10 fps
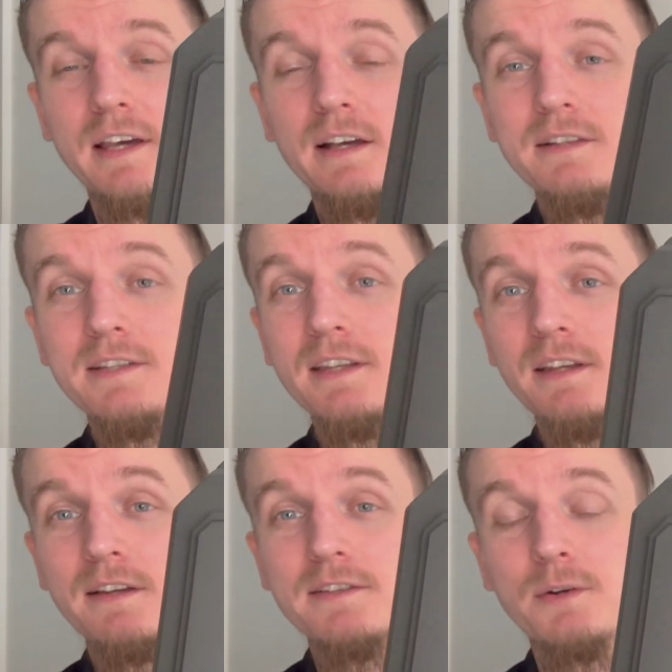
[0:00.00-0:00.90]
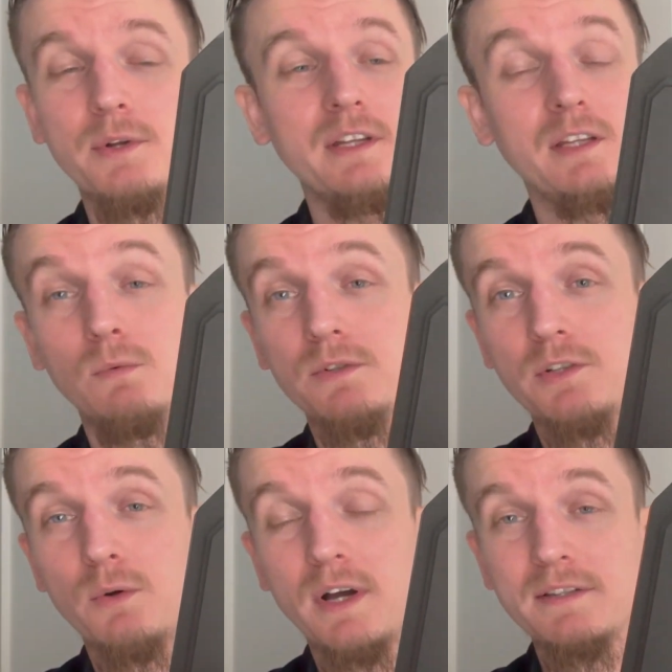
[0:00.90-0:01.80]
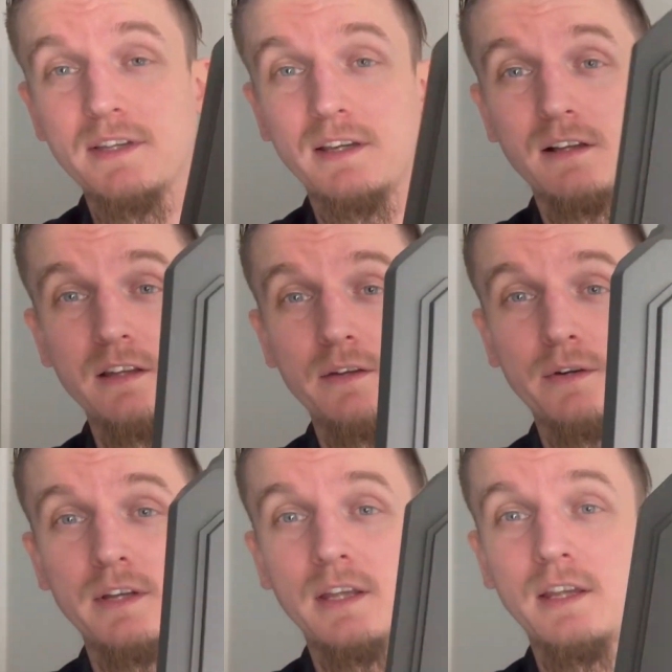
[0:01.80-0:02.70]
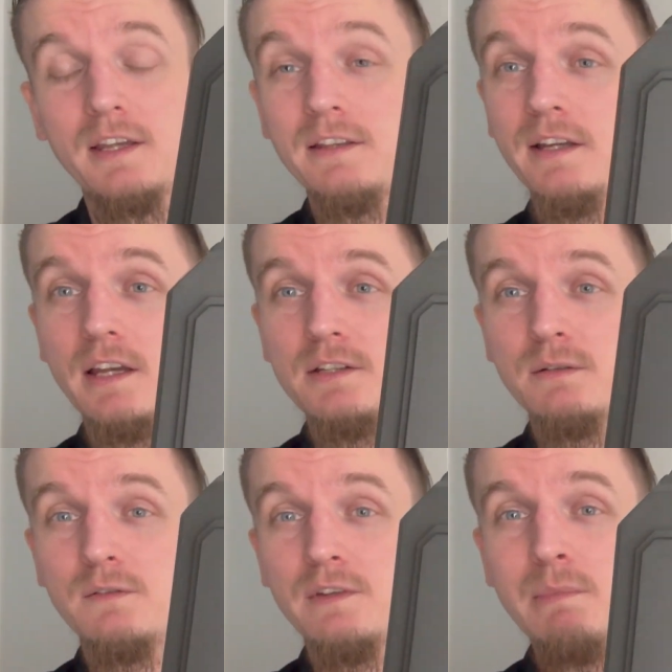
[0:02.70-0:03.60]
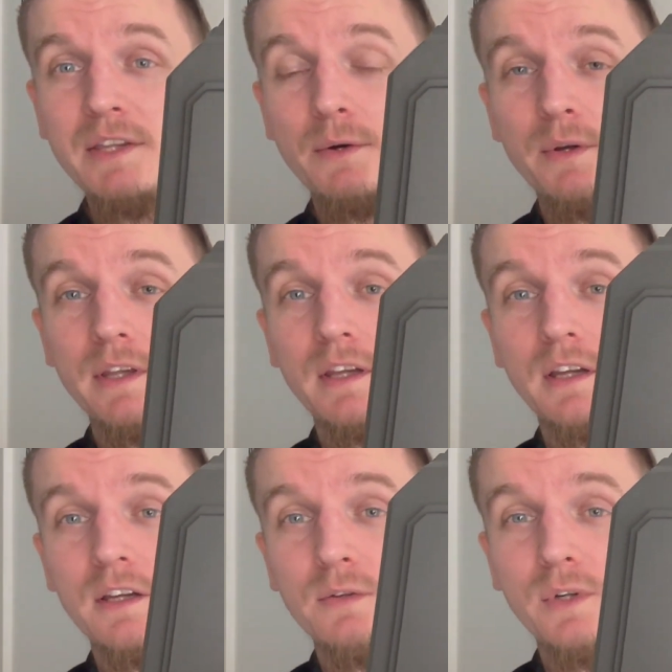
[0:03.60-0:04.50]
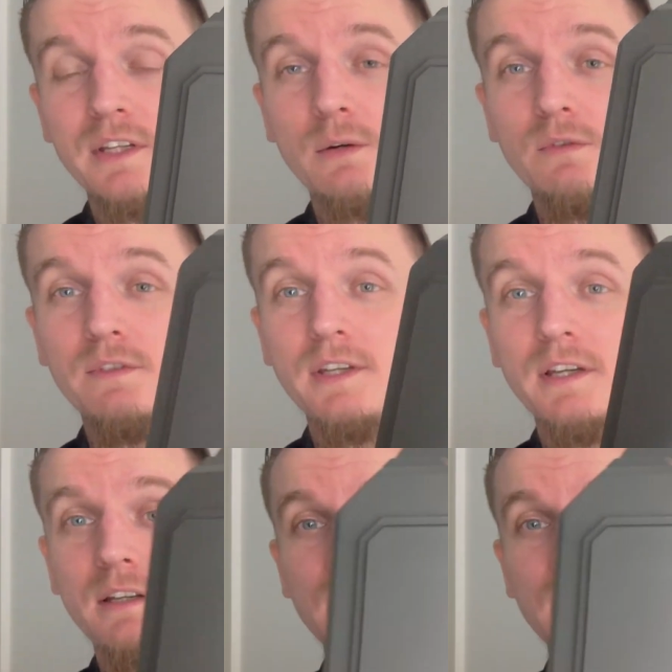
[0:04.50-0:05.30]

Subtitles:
LCD screen that will show us a clear indication of the battery together with the